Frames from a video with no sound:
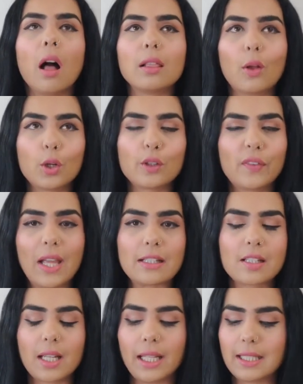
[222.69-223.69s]
A lot of
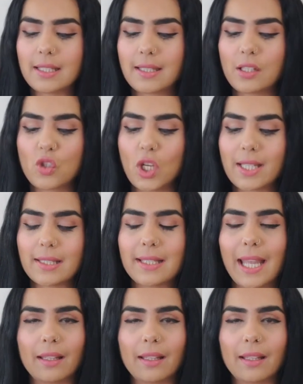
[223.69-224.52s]
hairstylists suggest